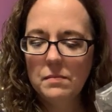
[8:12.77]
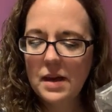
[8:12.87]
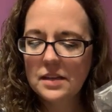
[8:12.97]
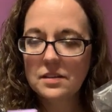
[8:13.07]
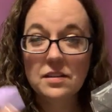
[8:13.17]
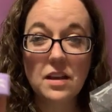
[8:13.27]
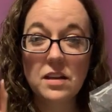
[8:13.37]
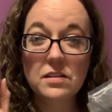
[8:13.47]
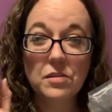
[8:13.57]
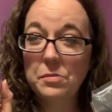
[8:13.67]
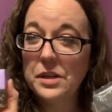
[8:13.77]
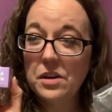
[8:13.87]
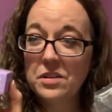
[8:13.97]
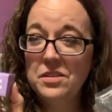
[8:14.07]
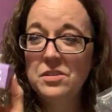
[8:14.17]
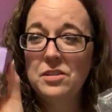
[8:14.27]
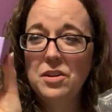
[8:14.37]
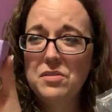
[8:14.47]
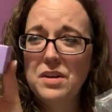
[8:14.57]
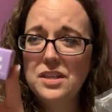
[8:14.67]
masks, and so do my daughters,
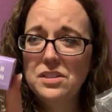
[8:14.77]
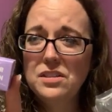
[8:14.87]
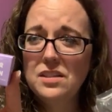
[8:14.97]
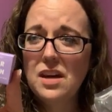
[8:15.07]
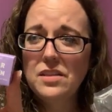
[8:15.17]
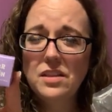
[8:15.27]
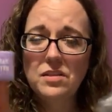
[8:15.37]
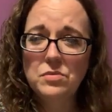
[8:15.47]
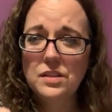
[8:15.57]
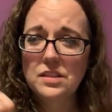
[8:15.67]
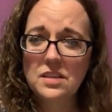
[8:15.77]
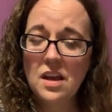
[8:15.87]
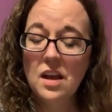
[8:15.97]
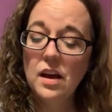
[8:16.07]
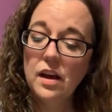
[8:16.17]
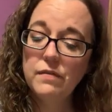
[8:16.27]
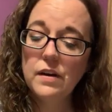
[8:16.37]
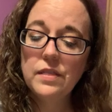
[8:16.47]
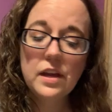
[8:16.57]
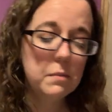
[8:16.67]
so I just thought that this was a
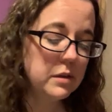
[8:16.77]
fun thing.